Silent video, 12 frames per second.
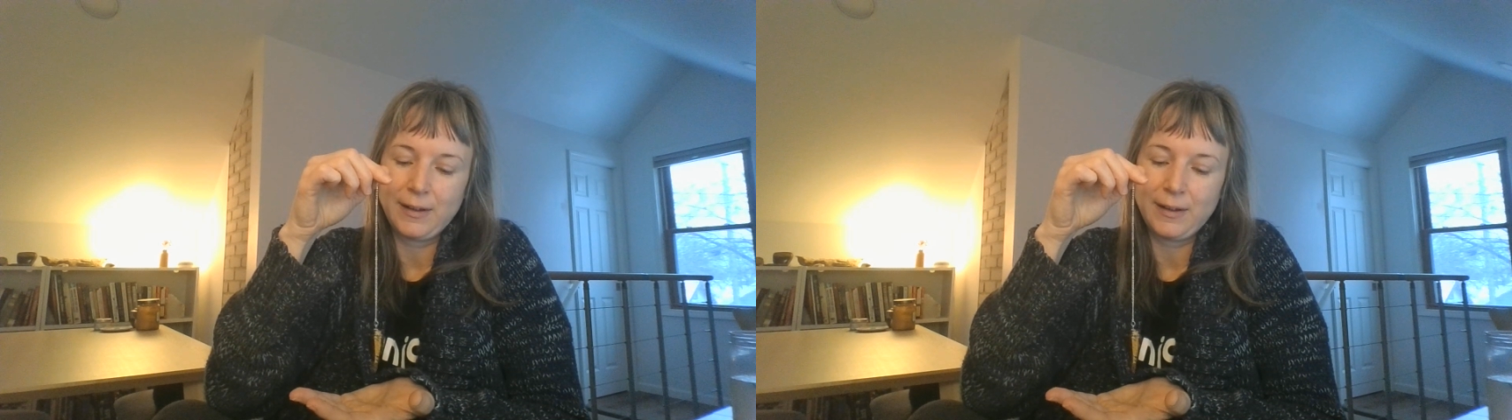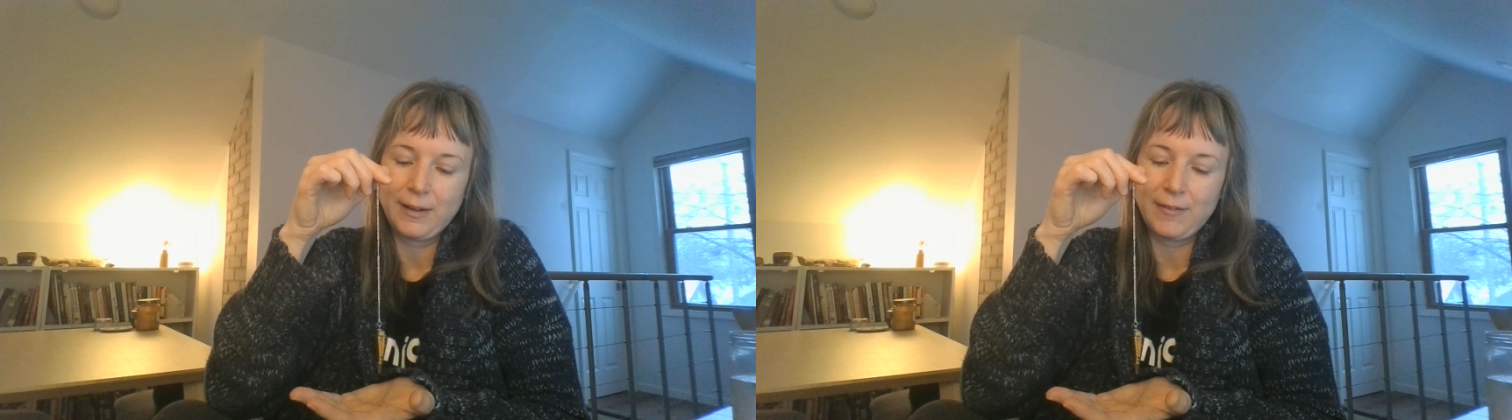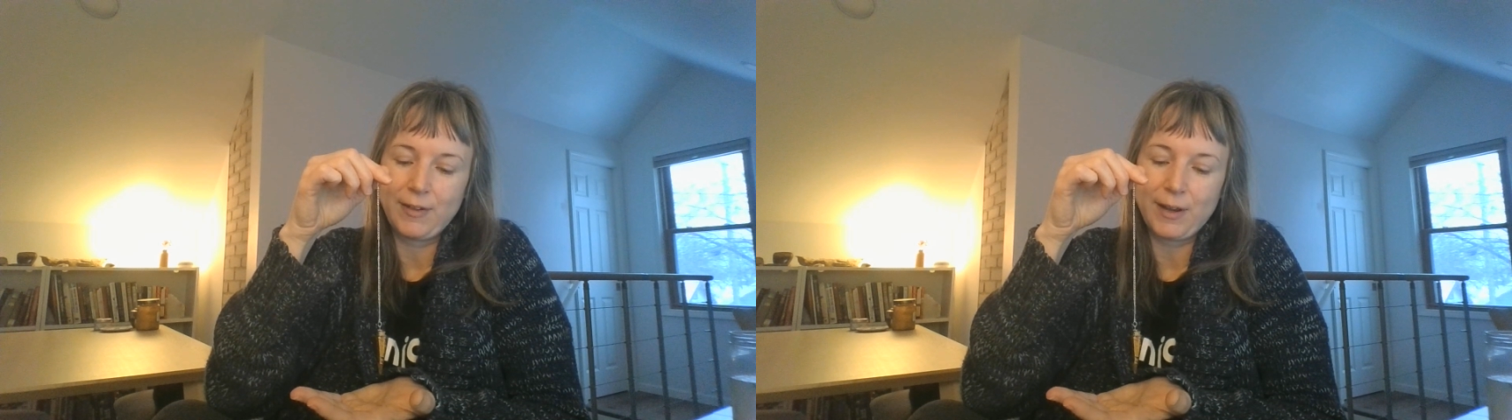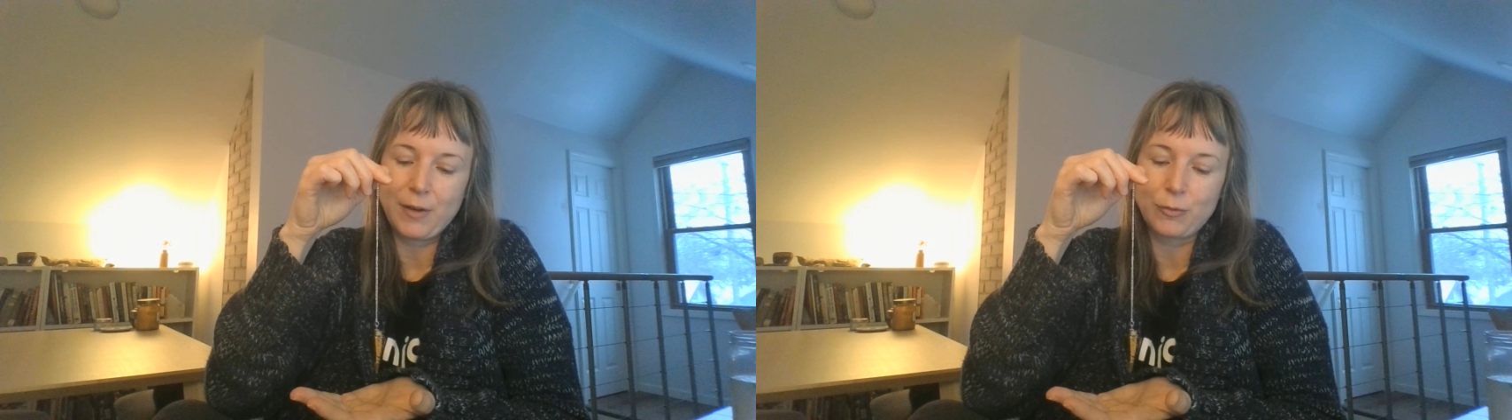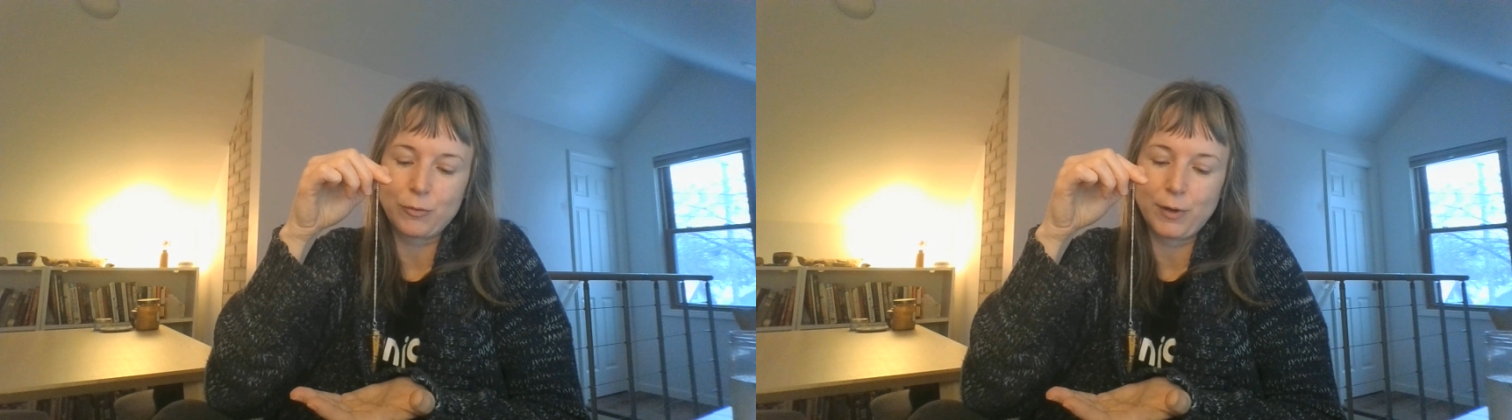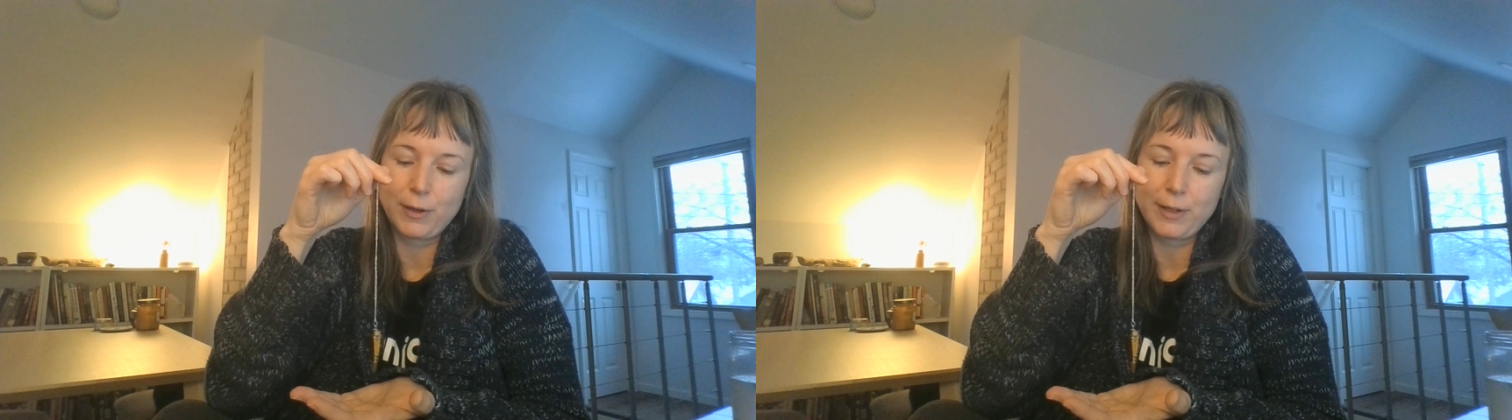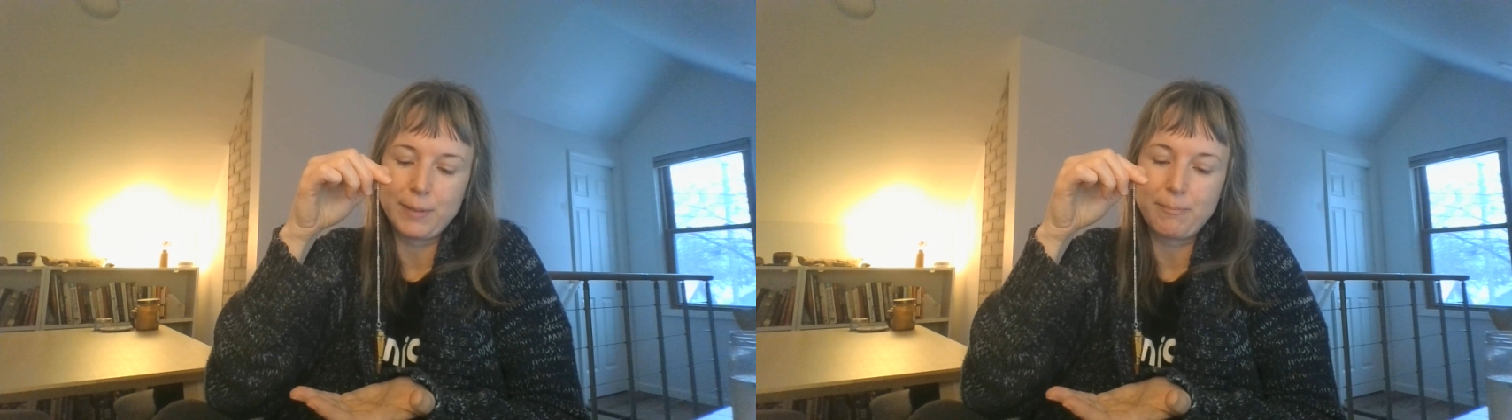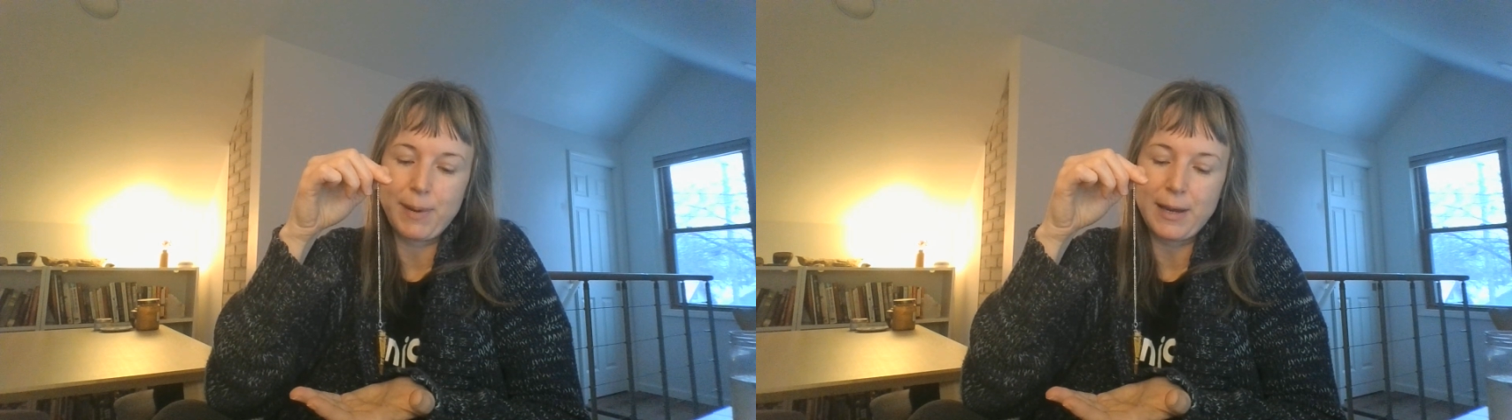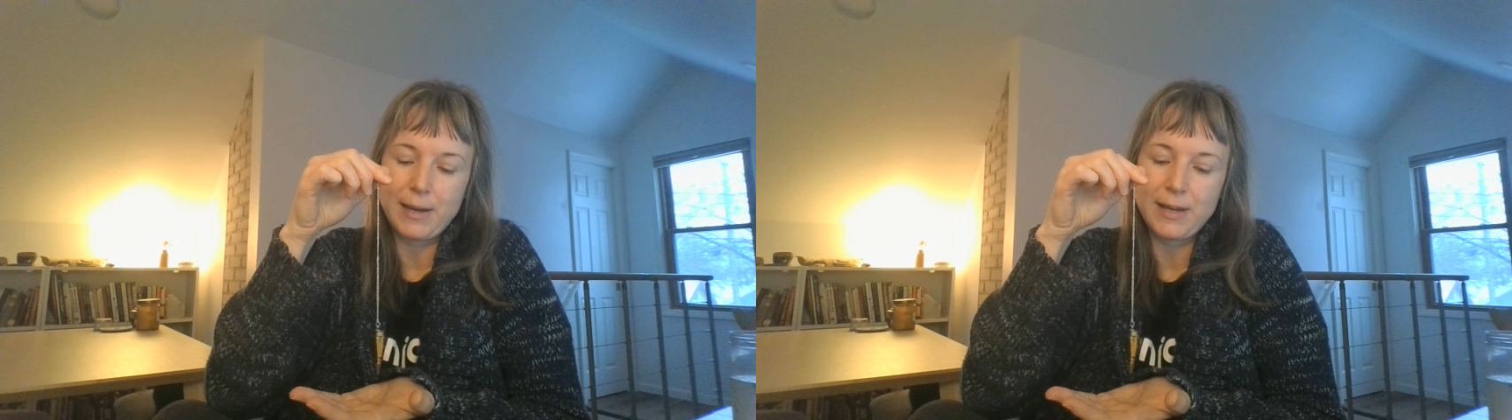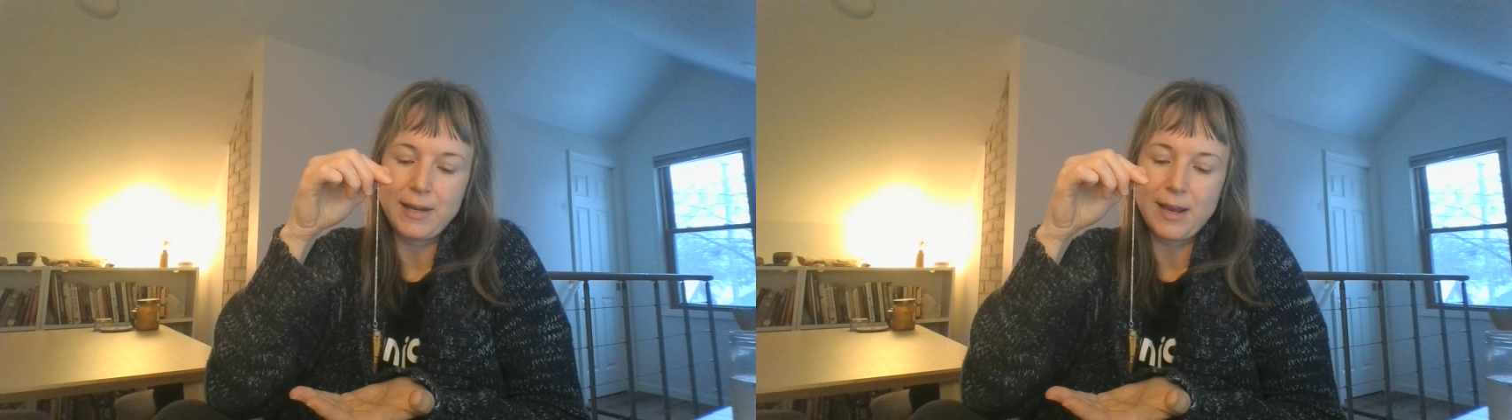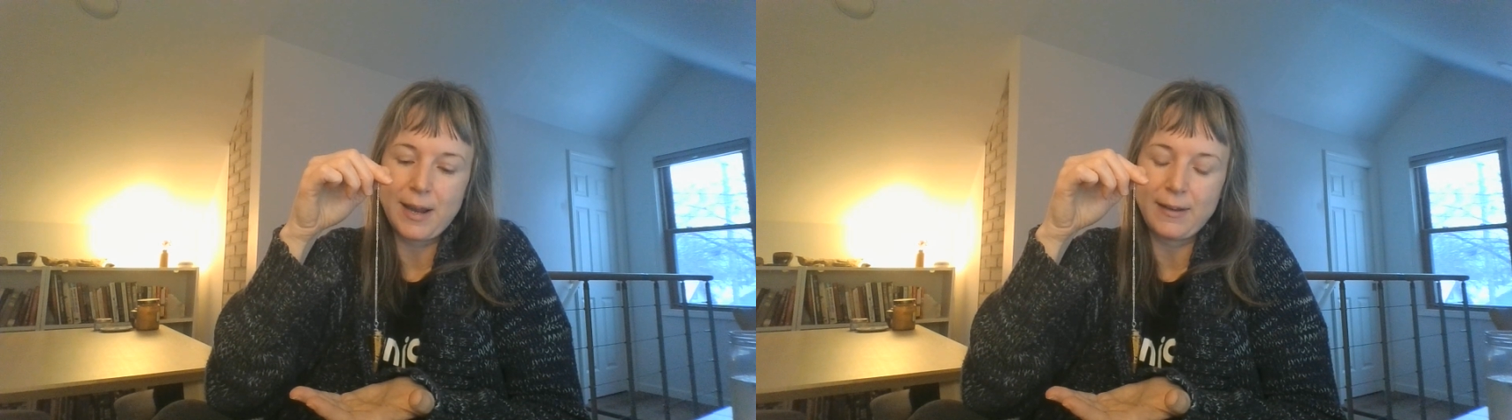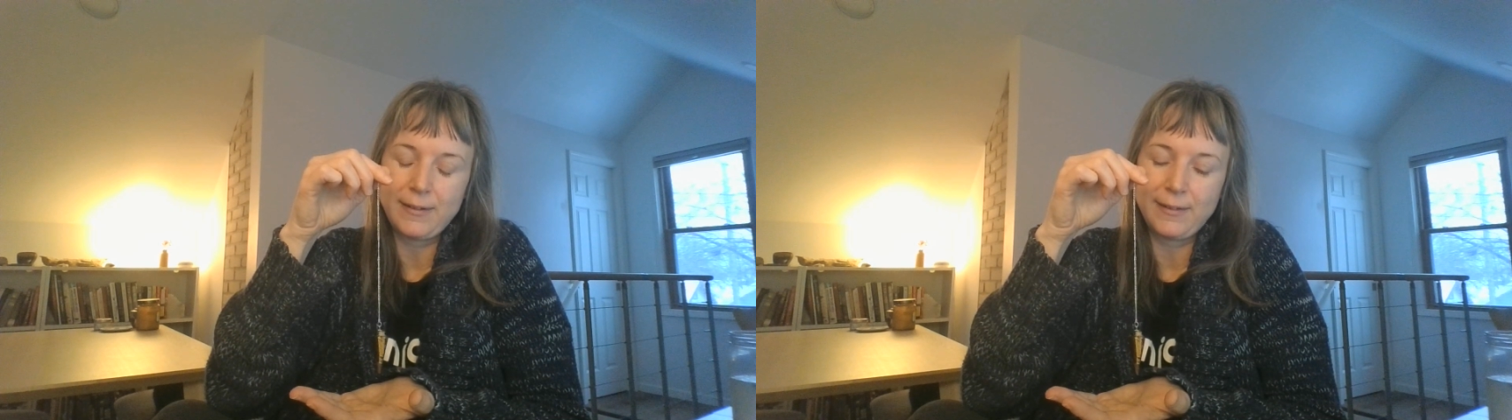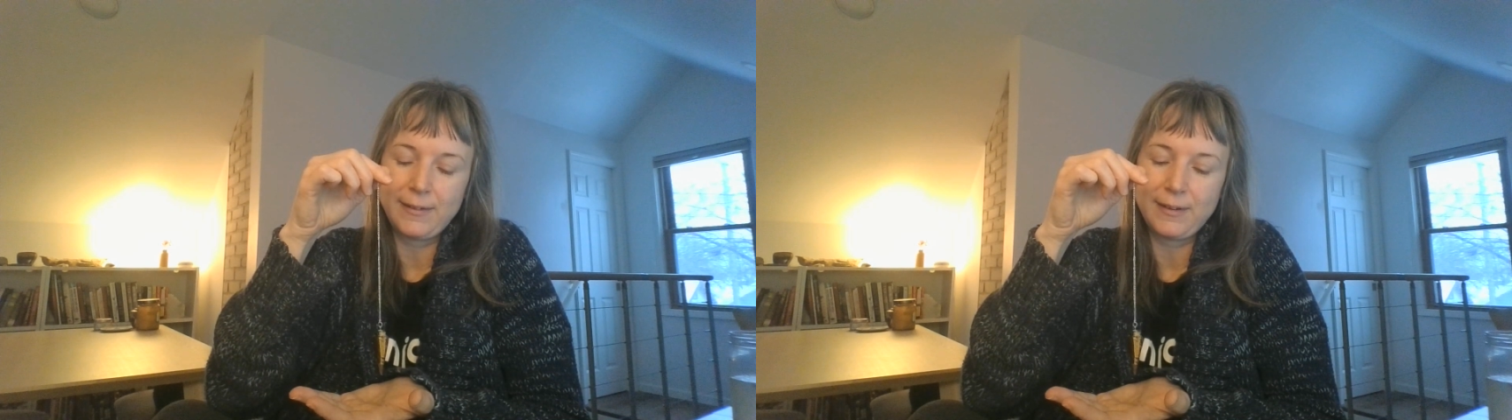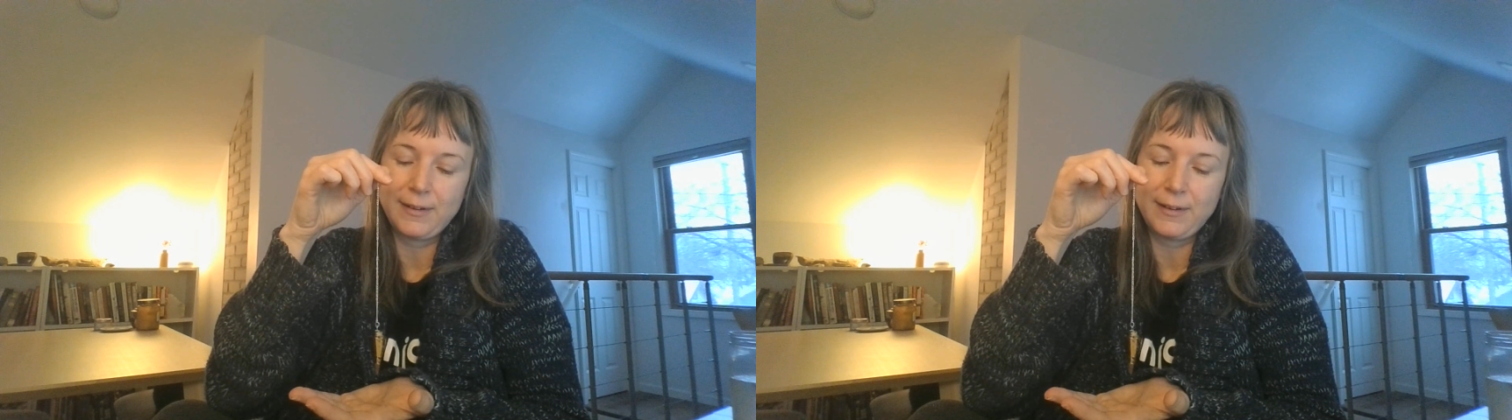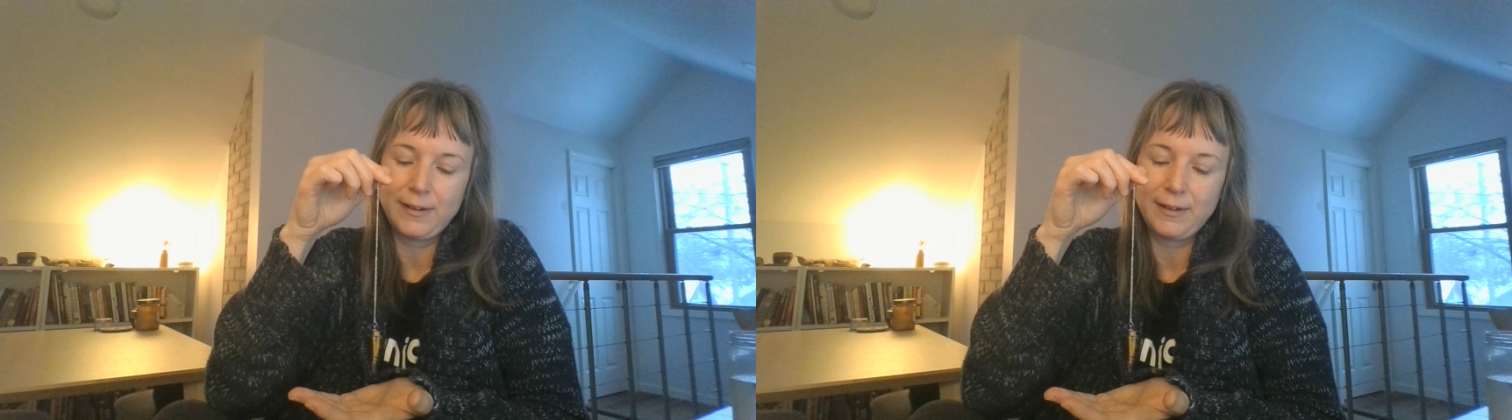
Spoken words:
Give like a really big yes,